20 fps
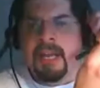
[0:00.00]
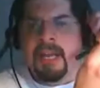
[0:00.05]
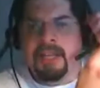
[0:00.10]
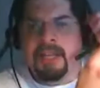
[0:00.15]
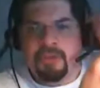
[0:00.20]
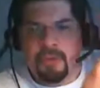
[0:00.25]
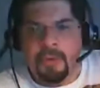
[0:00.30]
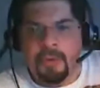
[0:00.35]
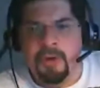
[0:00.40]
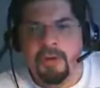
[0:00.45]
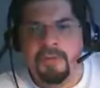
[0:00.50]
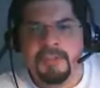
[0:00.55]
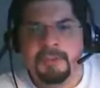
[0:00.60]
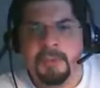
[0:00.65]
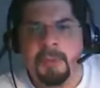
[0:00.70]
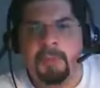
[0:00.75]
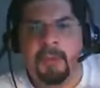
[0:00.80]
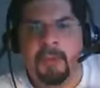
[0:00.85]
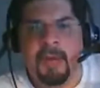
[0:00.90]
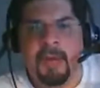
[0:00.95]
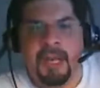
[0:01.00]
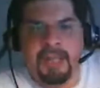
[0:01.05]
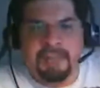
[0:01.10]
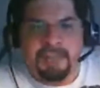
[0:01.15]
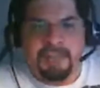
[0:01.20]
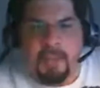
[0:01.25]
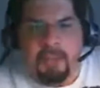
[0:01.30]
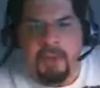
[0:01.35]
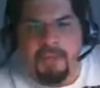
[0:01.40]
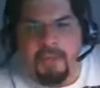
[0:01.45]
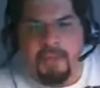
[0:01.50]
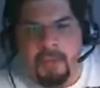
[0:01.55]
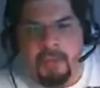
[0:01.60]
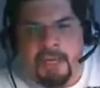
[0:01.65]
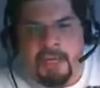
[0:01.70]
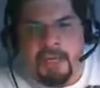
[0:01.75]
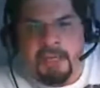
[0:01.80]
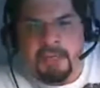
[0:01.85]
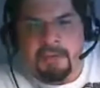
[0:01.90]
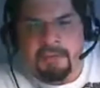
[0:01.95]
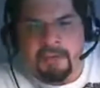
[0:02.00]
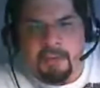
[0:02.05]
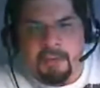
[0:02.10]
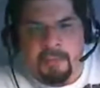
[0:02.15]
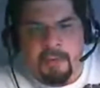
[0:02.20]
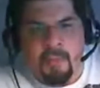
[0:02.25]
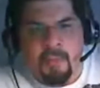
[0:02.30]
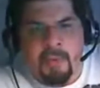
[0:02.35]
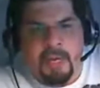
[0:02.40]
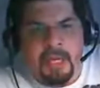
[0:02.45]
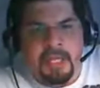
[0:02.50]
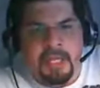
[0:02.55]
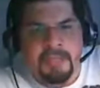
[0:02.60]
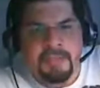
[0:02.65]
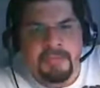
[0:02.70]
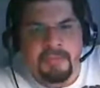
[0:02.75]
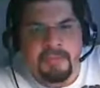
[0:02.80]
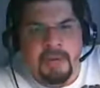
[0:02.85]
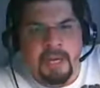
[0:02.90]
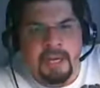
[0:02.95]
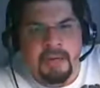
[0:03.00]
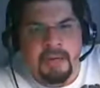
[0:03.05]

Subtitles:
2 more of his people and some of the money from your winnings, right?